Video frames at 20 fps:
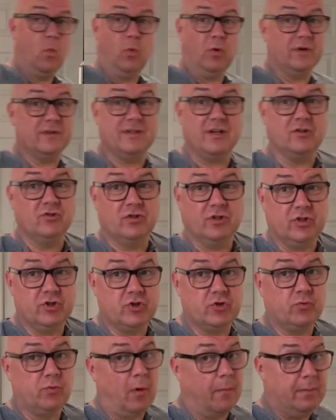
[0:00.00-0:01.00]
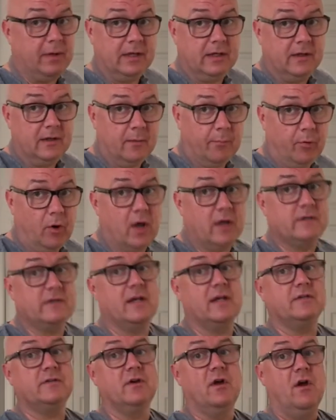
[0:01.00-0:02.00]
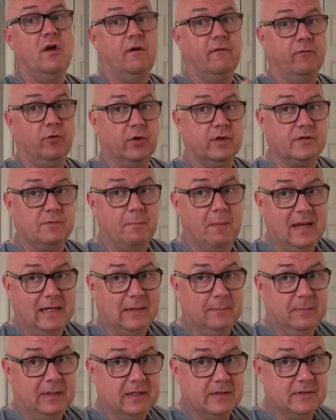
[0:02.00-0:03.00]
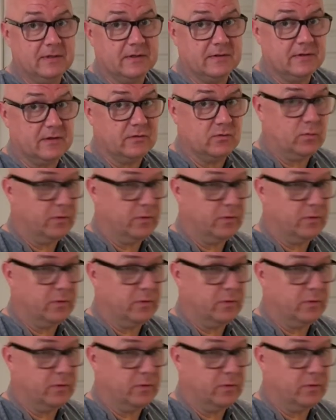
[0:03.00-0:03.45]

we're essentially just repeating the process for as many pieces as